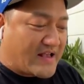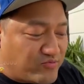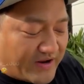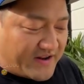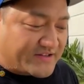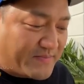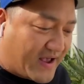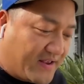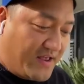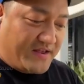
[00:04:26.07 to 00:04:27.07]
That's what it is,
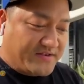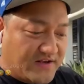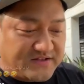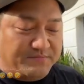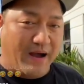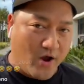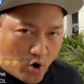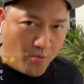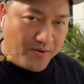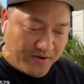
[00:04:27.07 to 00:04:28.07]
man. This is
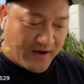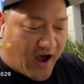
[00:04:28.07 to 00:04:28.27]
my home.